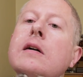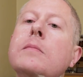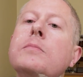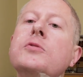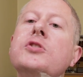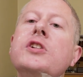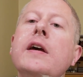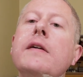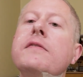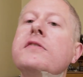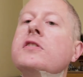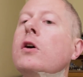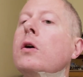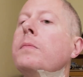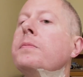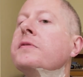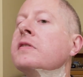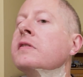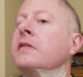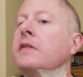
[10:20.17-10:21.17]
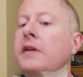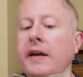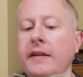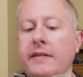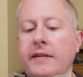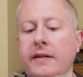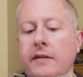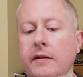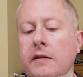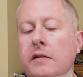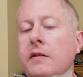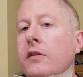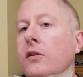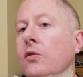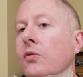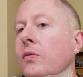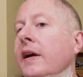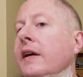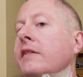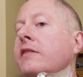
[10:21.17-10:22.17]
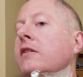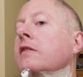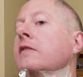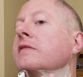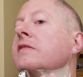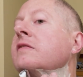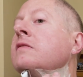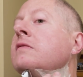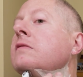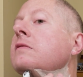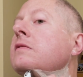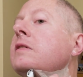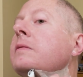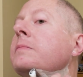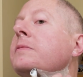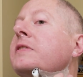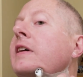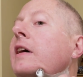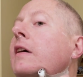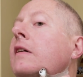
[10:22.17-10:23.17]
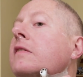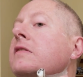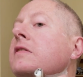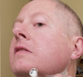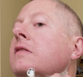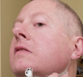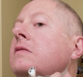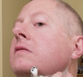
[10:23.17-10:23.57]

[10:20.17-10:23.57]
shave soaps, and then the razors themselves.